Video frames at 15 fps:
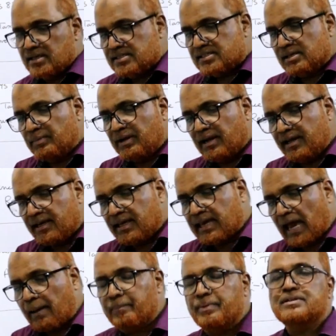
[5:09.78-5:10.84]
Similarly,
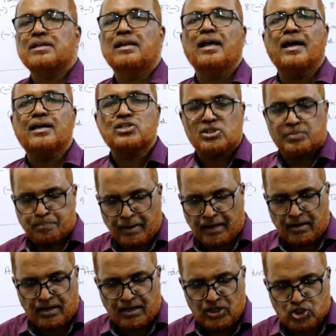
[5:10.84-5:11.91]
capital
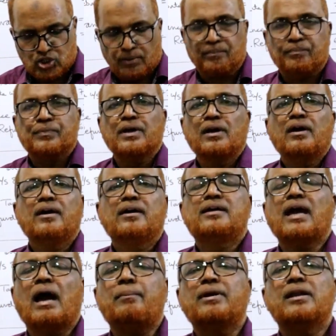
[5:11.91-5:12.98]
expenditure.
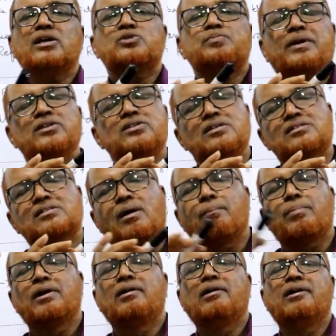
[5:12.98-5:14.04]
Capital expenditure is
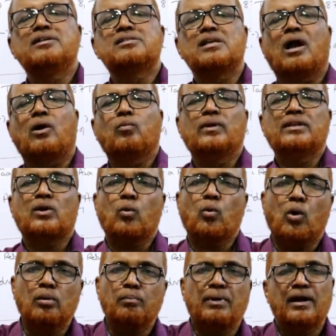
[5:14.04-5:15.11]
completely disallowed whether
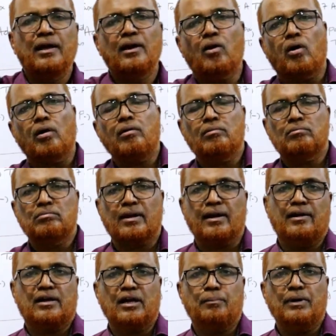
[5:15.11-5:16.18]
own building or
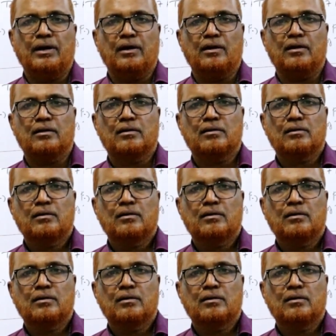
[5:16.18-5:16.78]
rented building.